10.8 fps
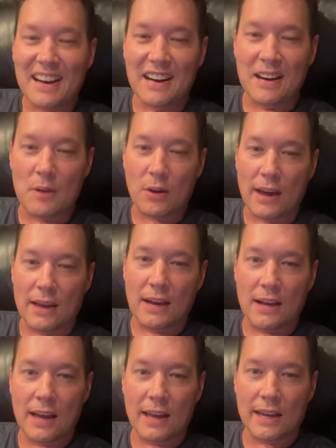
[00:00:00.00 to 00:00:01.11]
Um, okay,
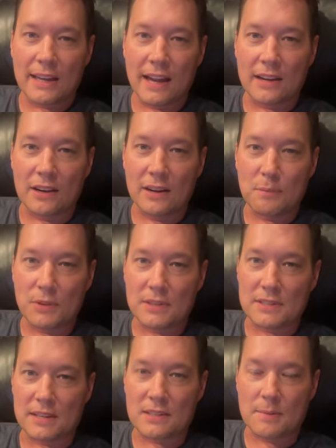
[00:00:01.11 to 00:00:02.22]
I, I got to get out of here and put
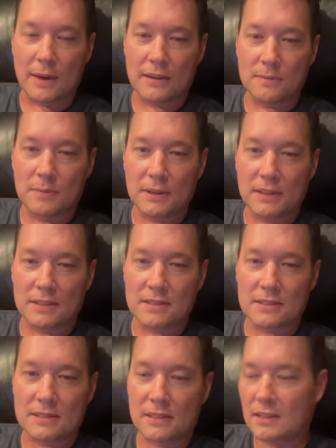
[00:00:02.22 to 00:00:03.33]
these kids to bed
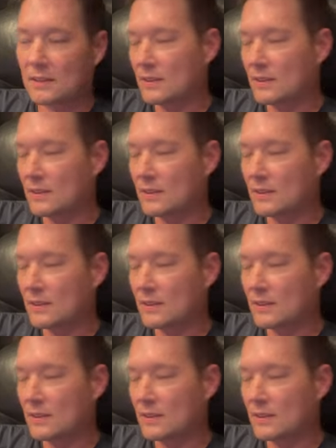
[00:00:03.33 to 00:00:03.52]
because uh,